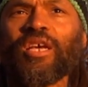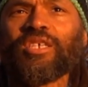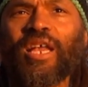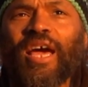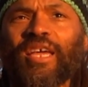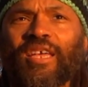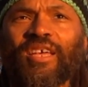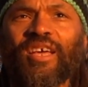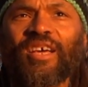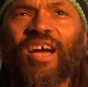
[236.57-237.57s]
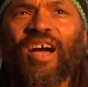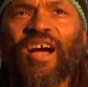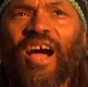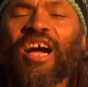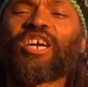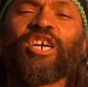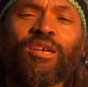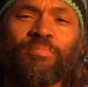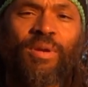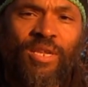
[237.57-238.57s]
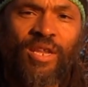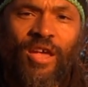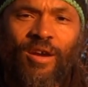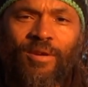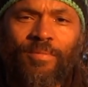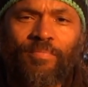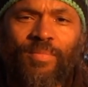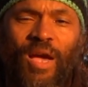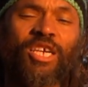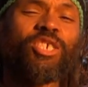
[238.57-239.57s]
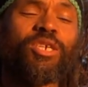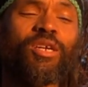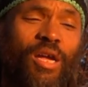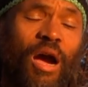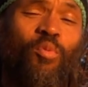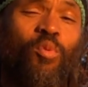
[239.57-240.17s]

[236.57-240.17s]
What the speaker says: It's like, I could have been there. I